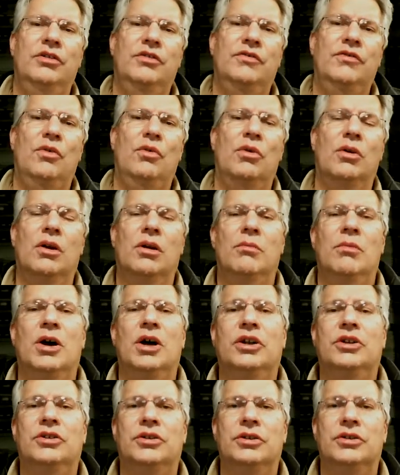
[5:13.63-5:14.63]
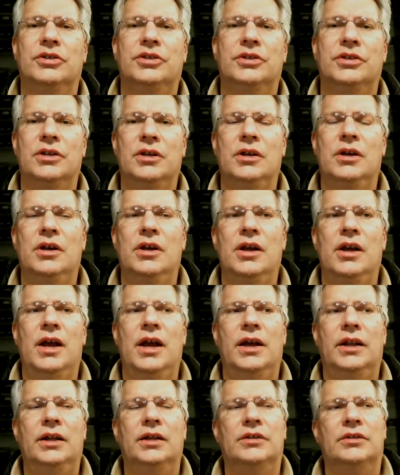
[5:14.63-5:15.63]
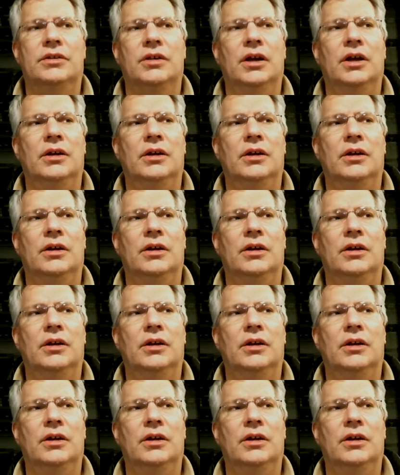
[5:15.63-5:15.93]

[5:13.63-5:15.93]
for Montrose, and it's